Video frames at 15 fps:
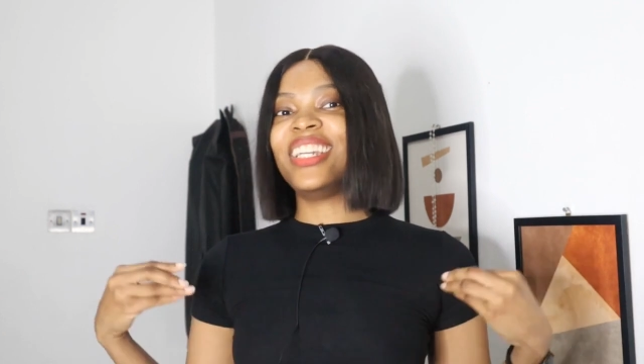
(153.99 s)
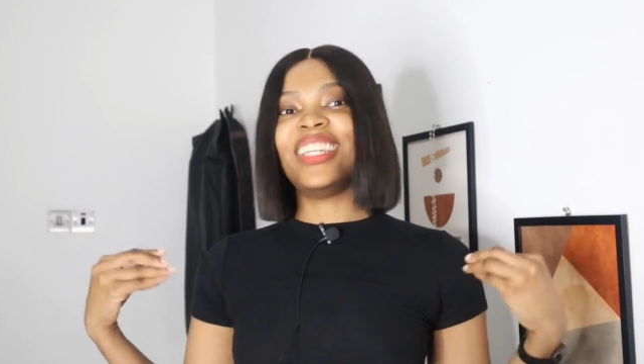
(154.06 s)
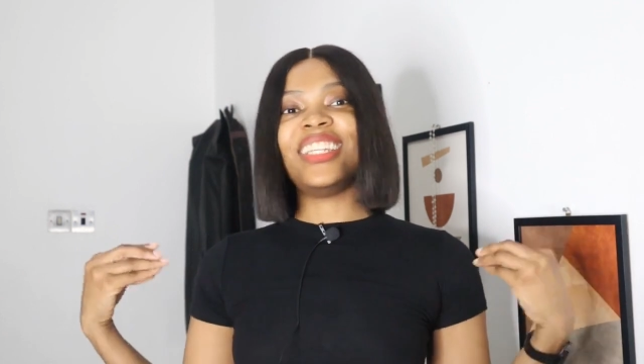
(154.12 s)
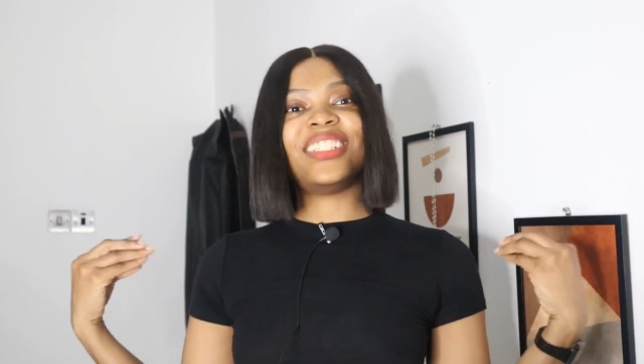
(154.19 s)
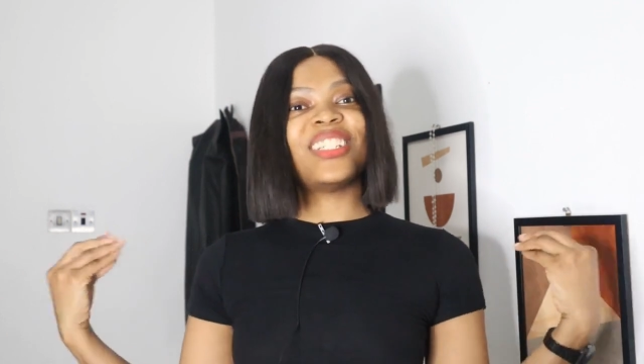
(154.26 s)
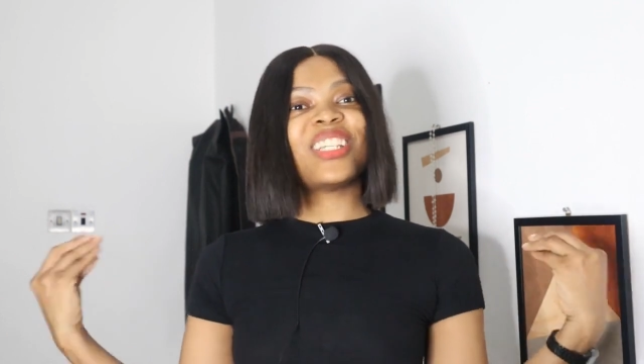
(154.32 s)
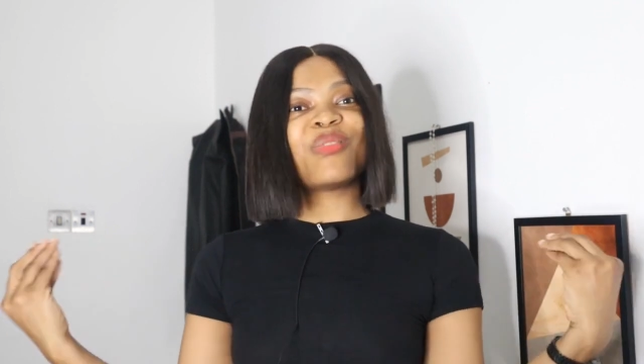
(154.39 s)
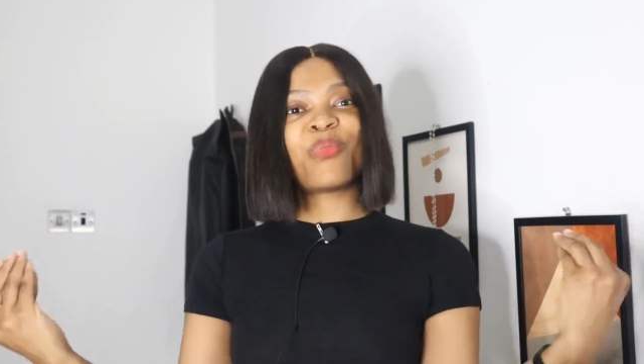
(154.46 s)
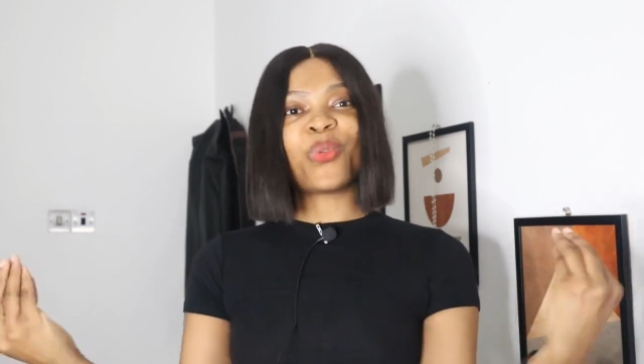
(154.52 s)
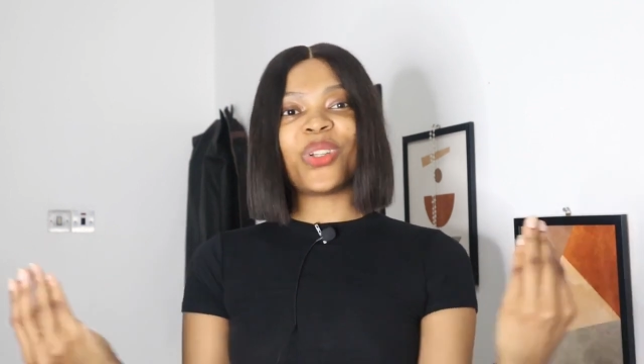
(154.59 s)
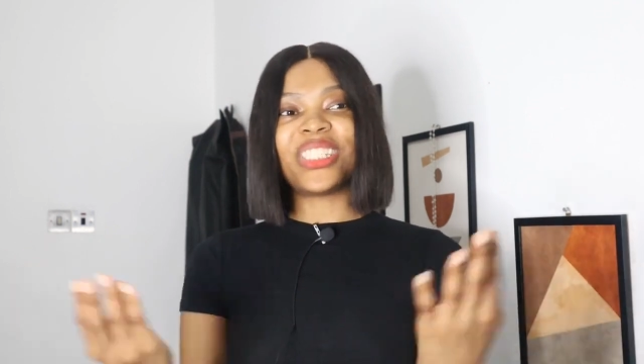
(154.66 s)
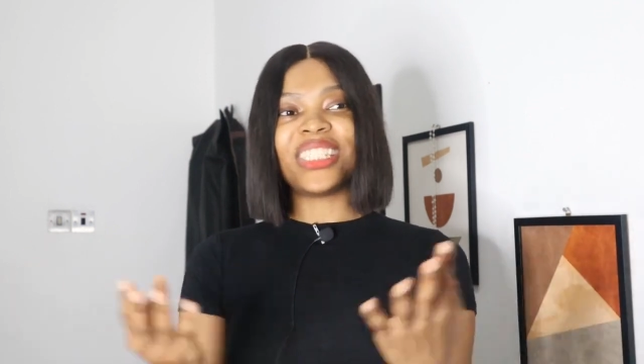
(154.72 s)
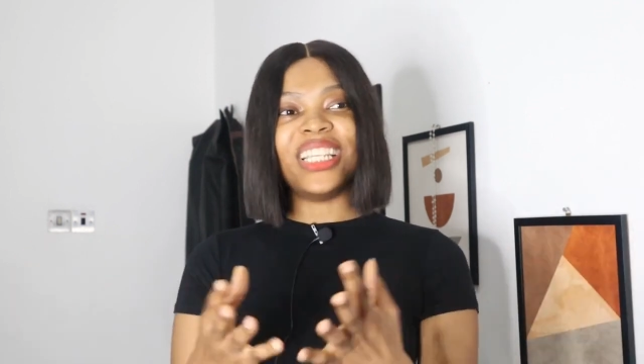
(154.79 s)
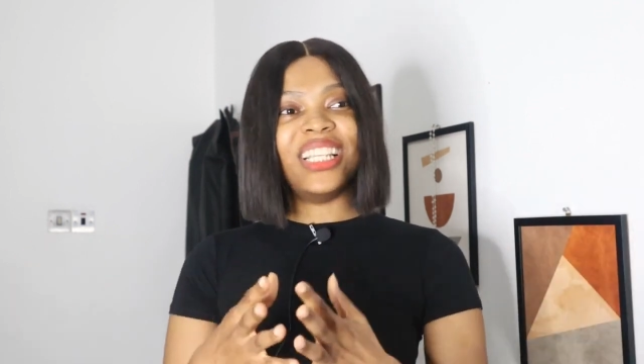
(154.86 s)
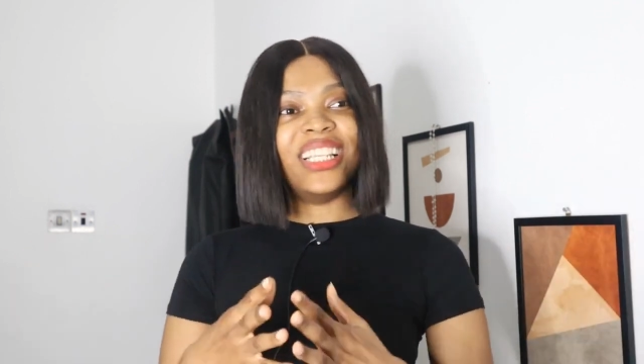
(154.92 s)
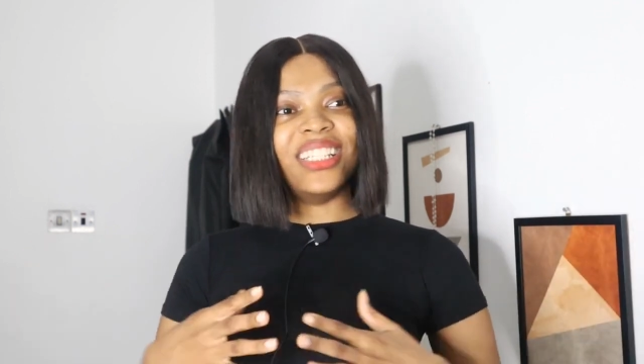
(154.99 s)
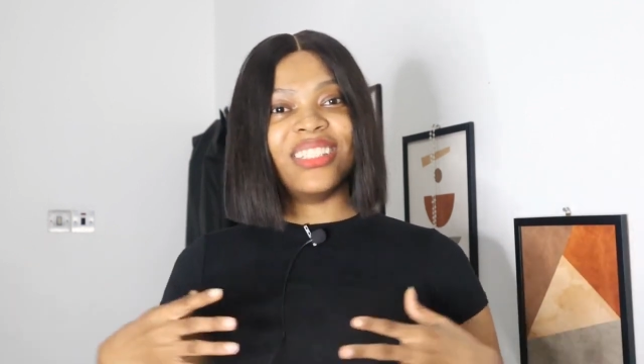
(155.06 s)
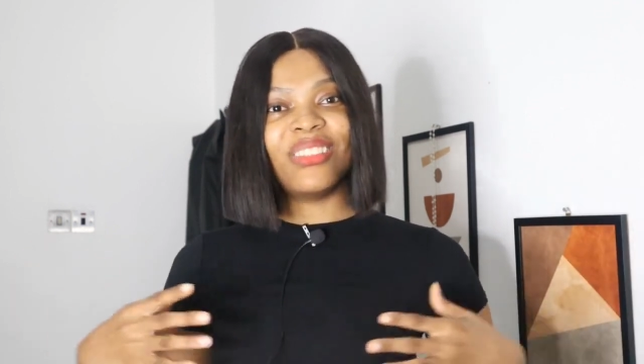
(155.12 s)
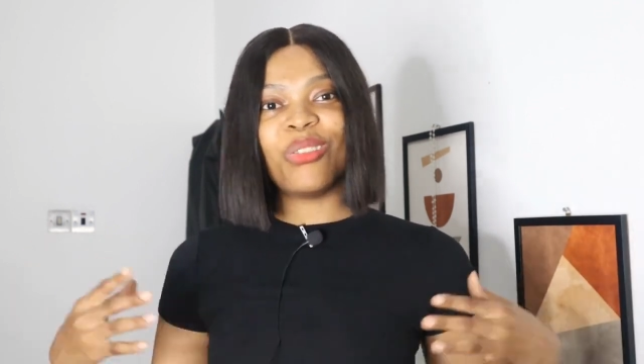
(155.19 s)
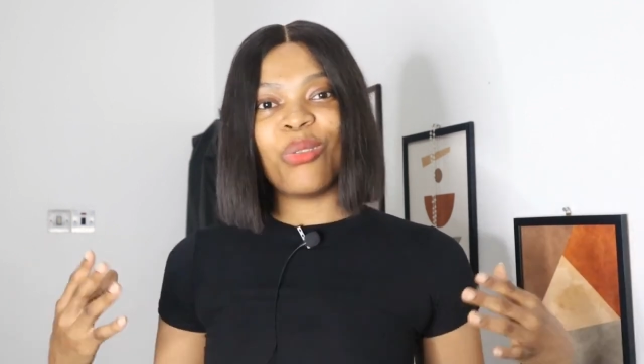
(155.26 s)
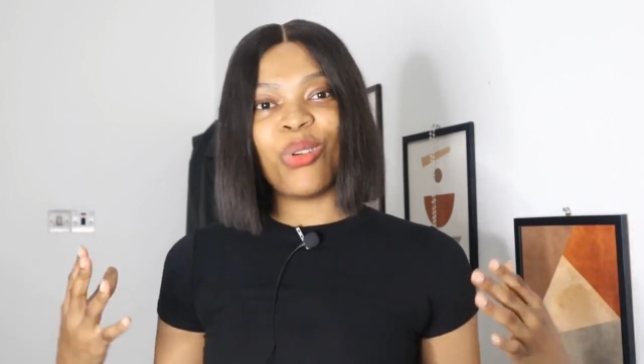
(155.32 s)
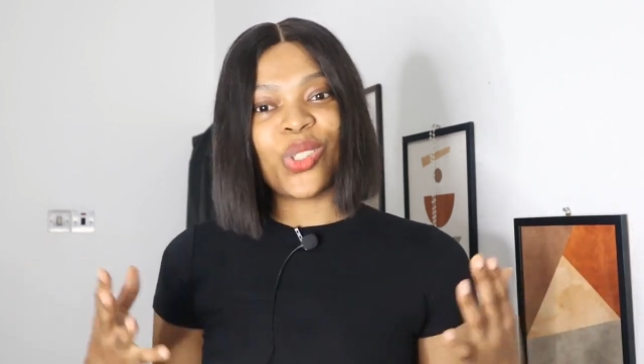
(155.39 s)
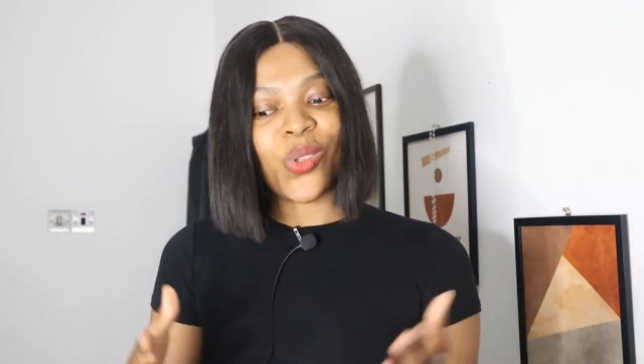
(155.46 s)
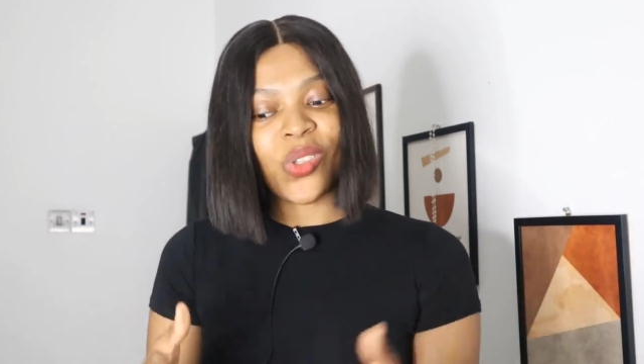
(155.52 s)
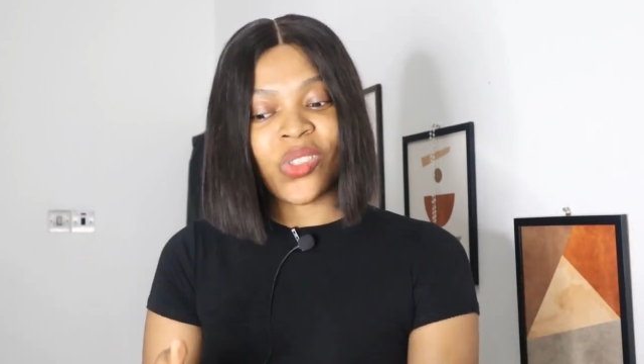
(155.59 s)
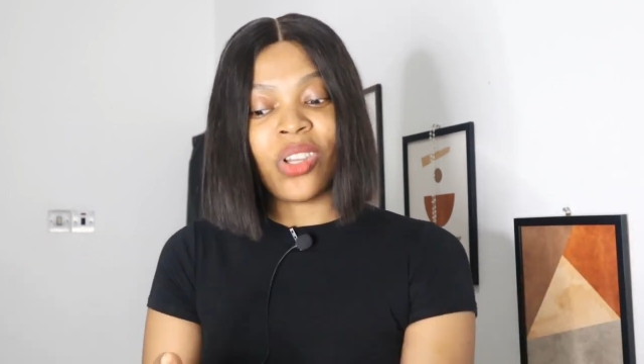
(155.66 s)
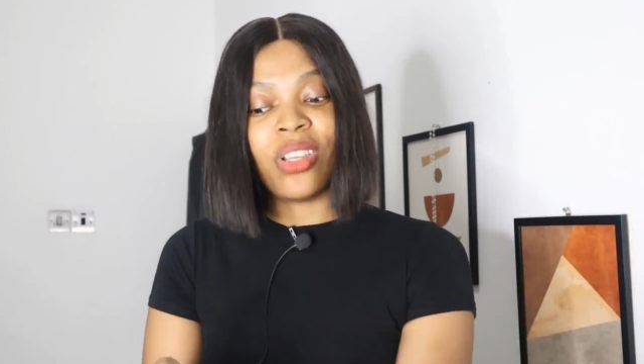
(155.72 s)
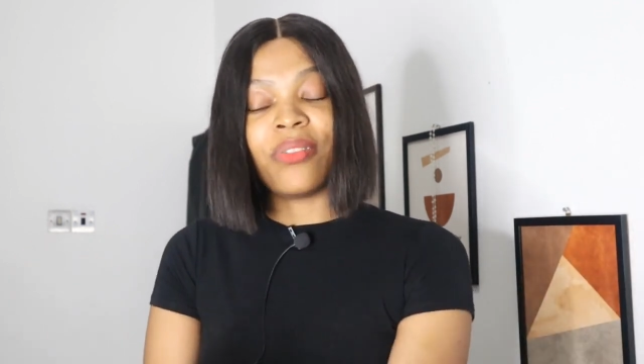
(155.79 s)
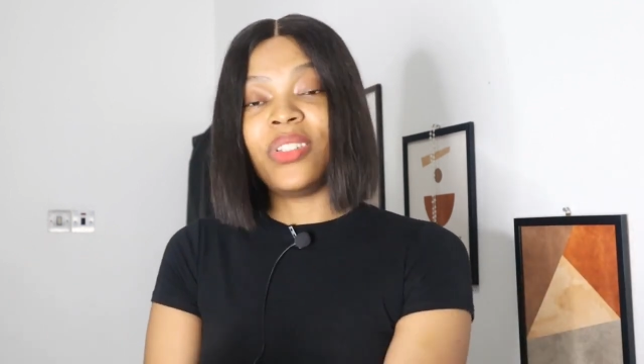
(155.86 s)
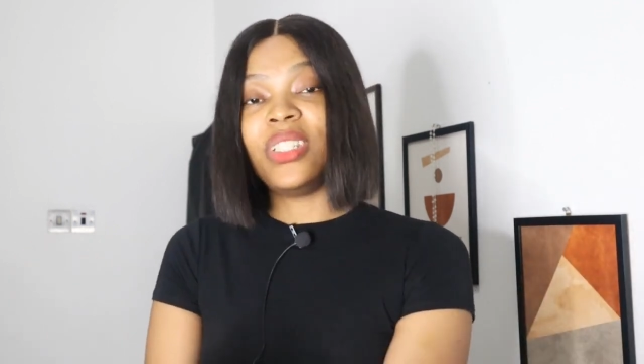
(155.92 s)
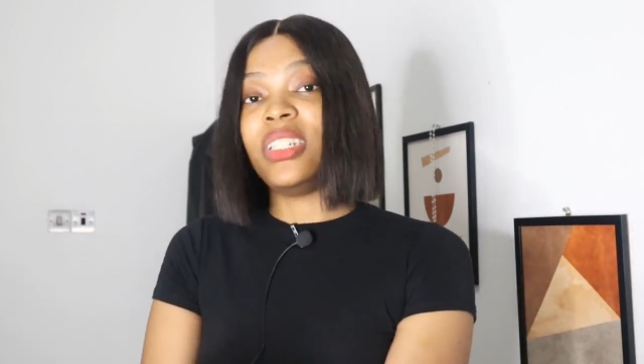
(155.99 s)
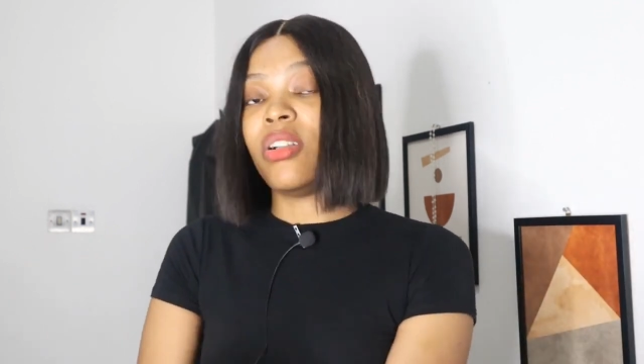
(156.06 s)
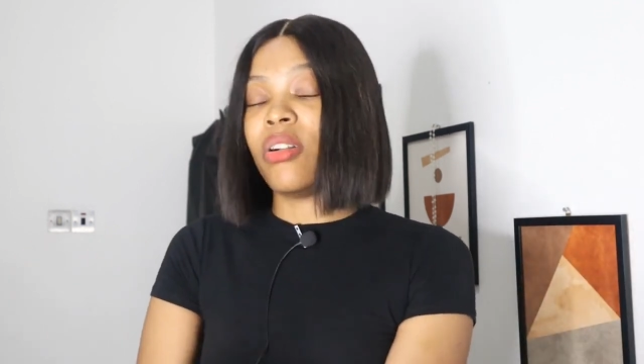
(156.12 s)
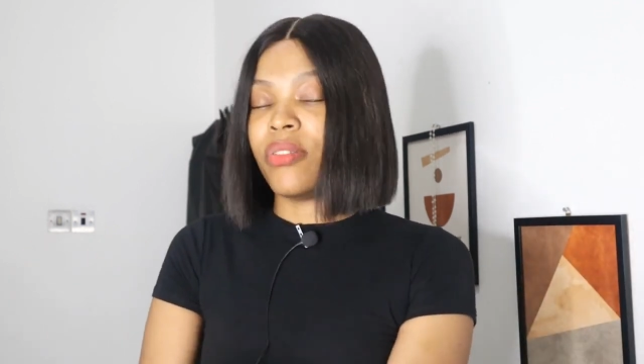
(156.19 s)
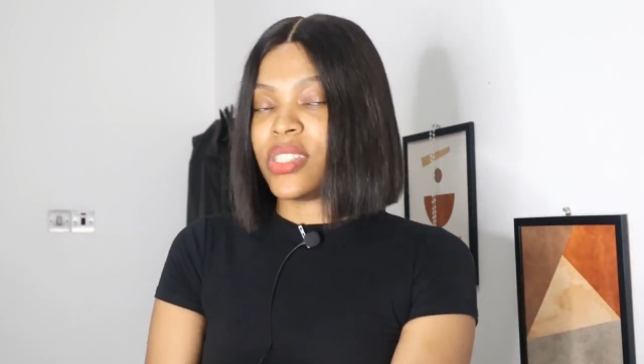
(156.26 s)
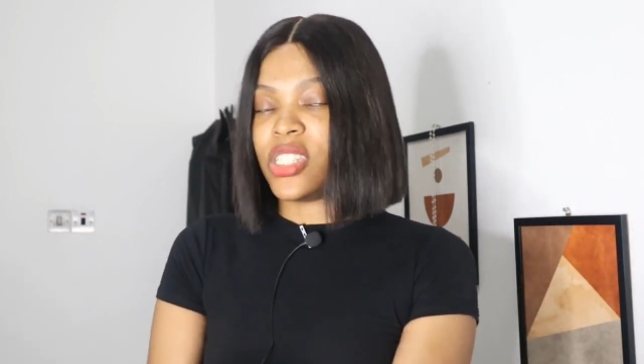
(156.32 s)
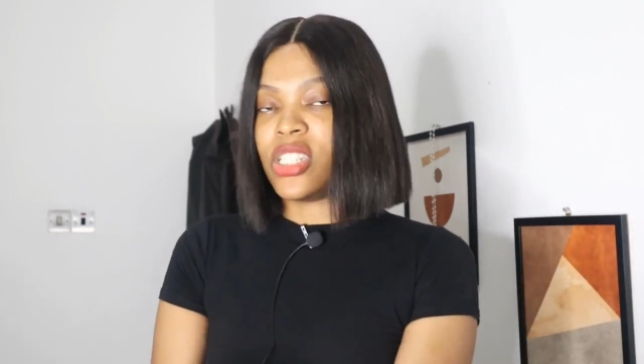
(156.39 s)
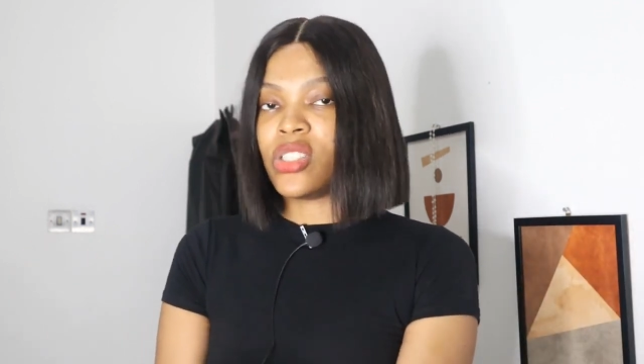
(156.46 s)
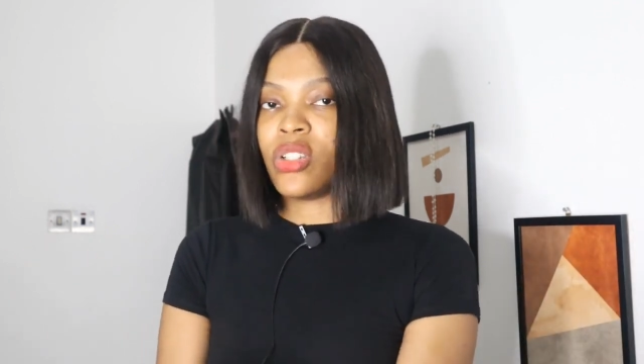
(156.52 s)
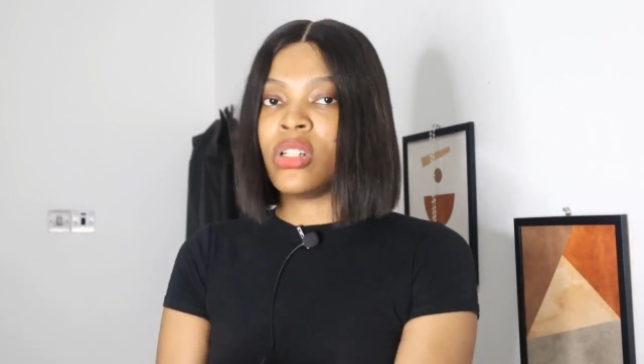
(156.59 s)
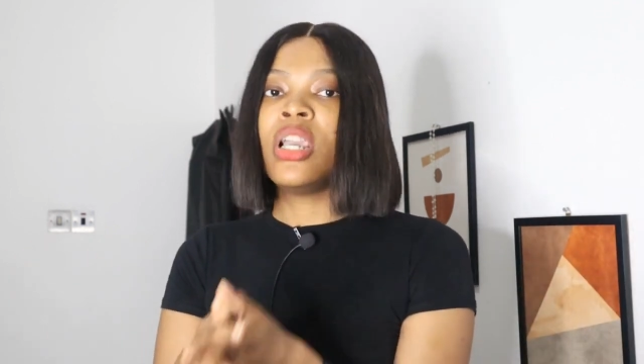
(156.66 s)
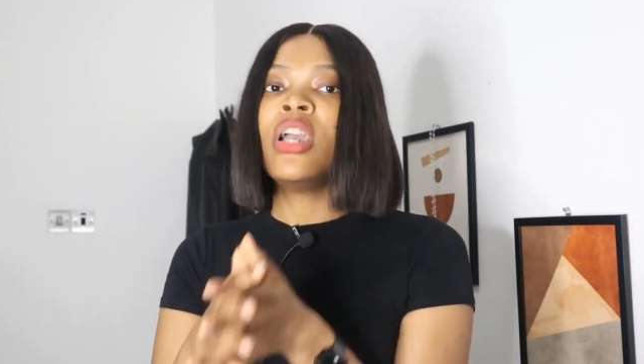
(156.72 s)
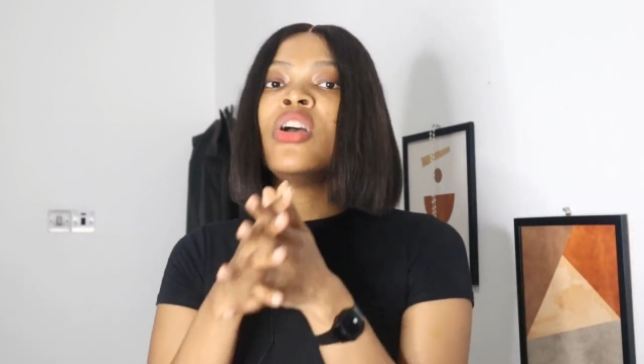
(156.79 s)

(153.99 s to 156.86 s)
He just brought in what was not even in the conversation.